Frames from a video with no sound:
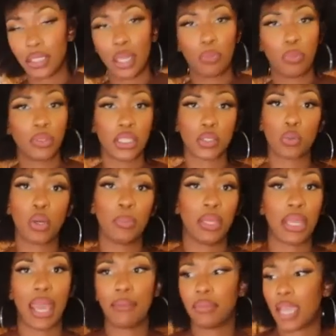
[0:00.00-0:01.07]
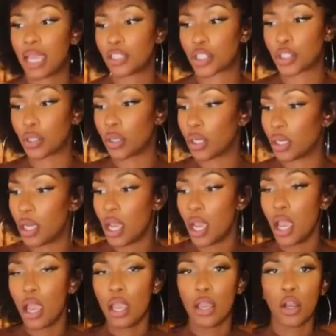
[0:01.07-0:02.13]
with this woman i'm not sure
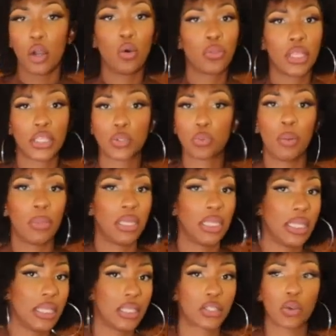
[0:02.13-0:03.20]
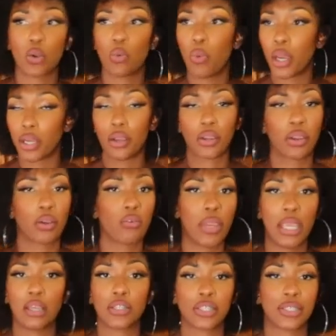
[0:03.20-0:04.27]
who this woman is or what her
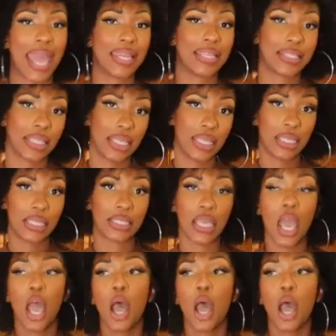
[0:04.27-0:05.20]
career status is